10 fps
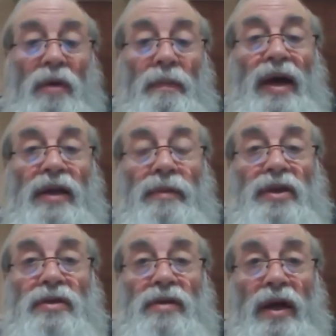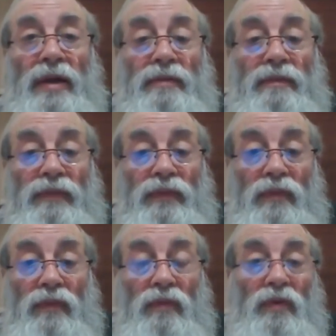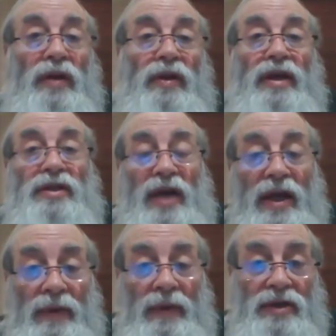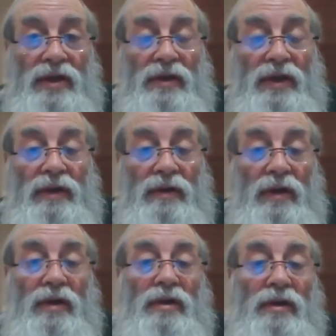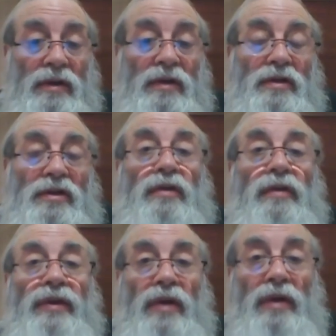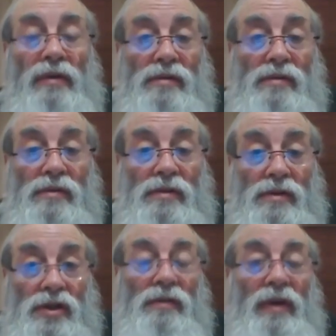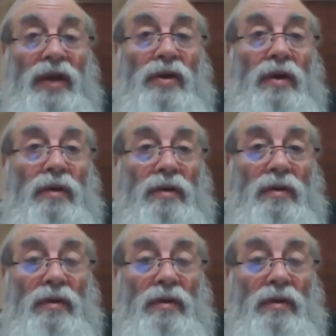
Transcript: go back to Mitzrayim. What are they saying basically? Surrender. Surrender.